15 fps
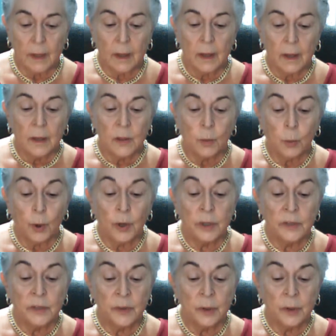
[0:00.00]
The word
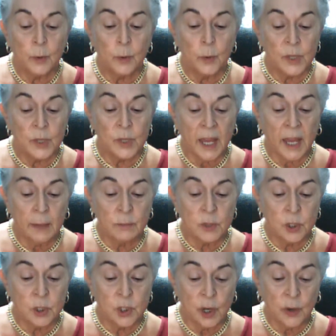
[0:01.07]
of the Lord came
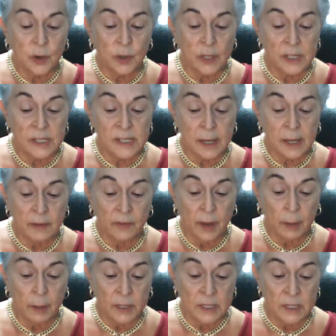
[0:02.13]
to Jonah, son of
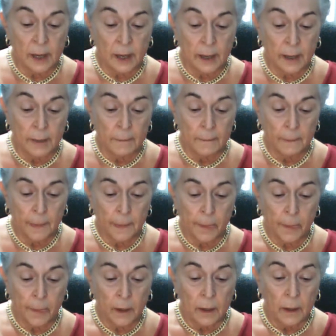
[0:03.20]
Amittai.
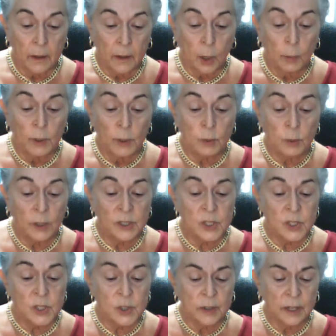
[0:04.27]
Go at once
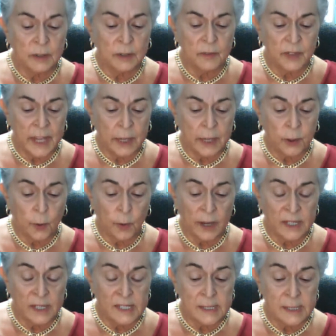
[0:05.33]
to Nineveh, that great
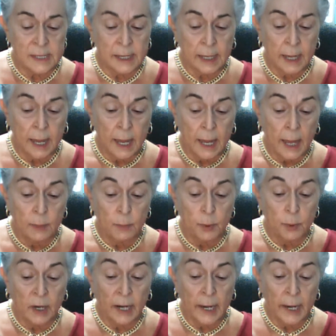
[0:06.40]
city, and
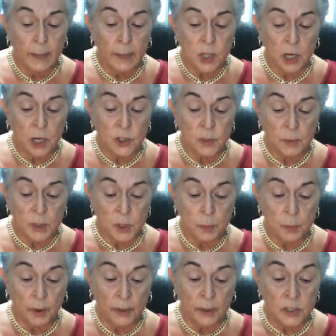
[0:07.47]
proclaim judgment
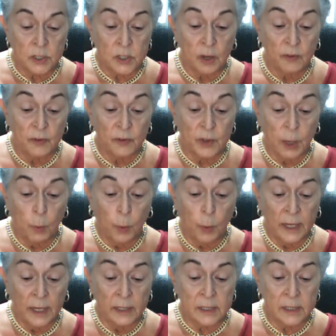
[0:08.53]
upon it, for their
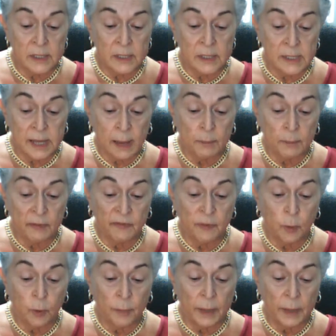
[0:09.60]
wickedness has come before me.